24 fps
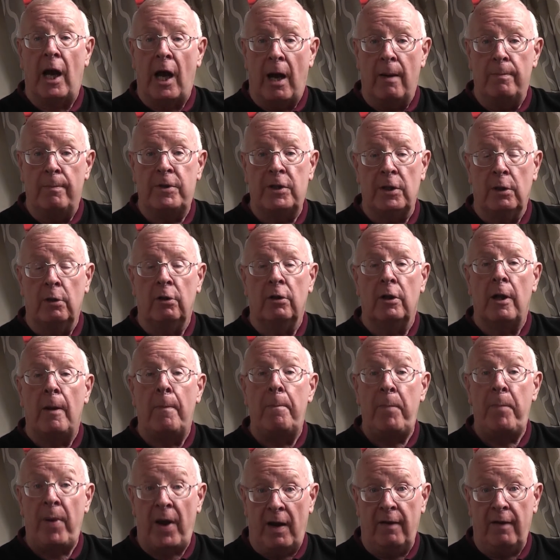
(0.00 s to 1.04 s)
absolutely
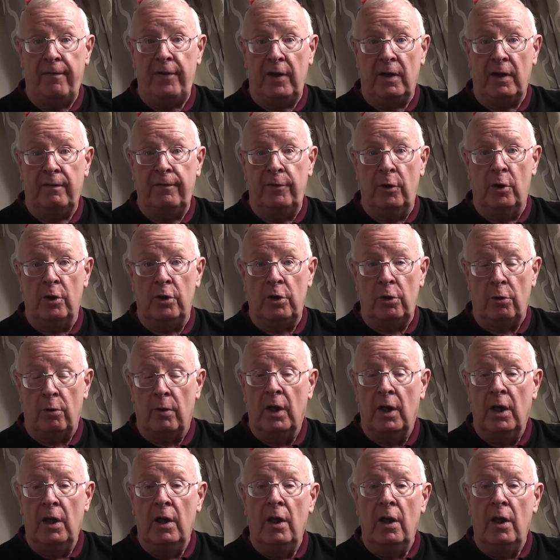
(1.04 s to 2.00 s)
perfect for you.